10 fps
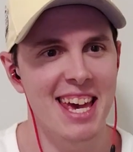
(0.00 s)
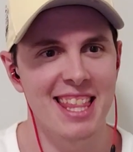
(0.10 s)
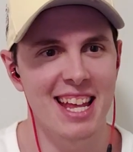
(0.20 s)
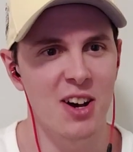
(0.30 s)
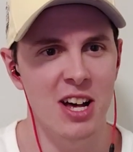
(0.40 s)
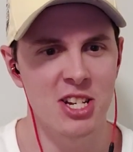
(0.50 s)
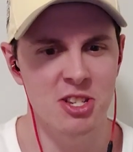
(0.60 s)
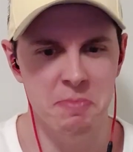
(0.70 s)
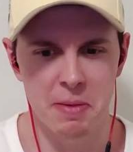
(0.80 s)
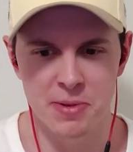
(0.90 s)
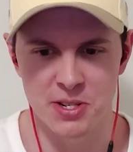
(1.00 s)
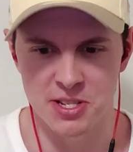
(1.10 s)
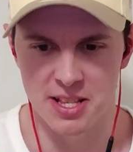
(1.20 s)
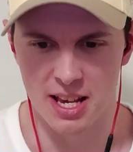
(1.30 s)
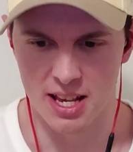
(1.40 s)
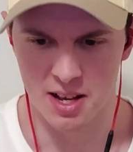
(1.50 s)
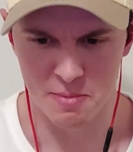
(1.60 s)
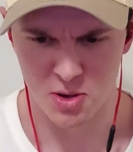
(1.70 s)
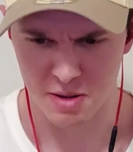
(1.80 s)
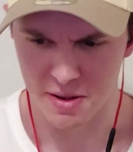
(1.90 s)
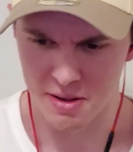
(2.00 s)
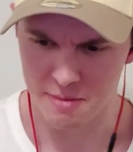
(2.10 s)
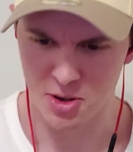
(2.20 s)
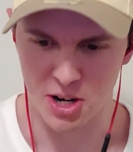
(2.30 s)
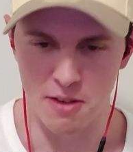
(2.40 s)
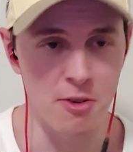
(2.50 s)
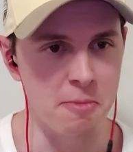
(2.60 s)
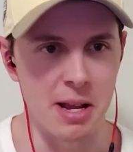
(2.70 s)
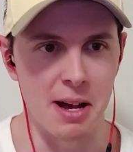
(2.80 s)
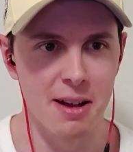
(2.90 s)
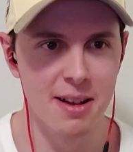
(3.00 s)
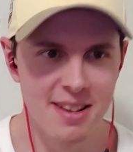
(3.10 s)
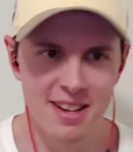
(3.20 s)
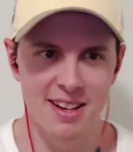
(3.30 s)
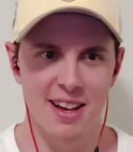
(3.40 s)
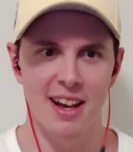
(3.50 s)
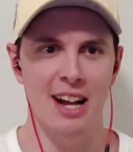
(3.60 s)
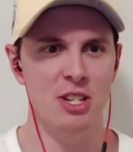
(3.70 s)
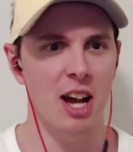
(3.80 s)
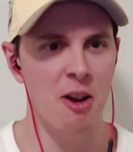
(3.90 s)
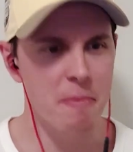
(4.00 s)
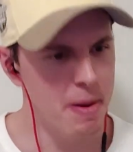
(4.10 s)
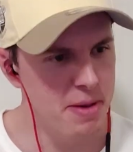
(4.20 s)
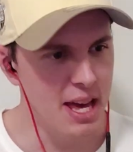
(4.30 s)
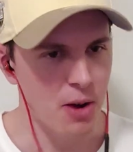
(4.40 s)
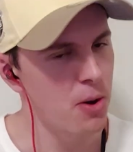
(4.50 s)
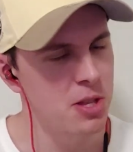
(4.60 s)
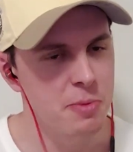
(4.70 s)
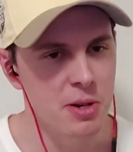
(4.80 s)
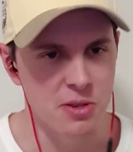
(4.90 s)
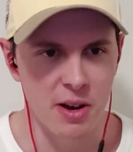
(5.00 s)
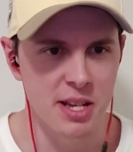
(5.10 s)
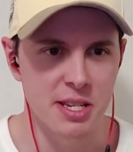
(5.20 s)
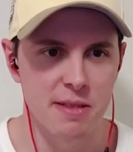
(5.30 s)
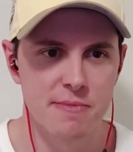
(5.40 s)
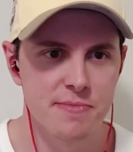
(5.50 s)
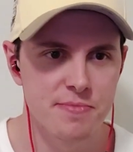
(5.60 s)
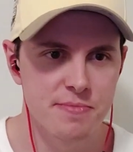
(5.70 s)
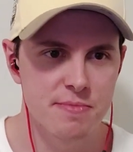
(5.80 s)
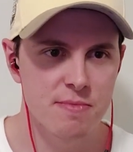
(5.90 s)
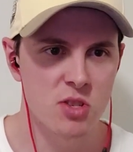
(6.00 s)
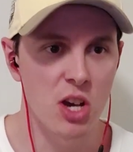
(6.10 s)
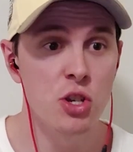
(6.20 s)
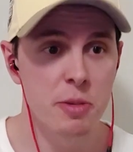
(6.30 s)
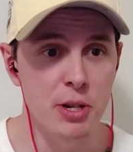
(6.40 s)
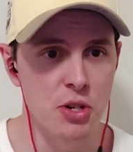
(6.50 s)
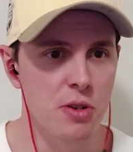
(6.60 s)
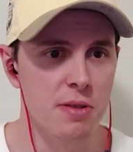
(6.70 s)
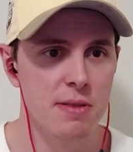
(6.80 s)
and then I just remember just like, oh, I'm looking over him now. I remember that growth spurt was crazy. So I used to be short.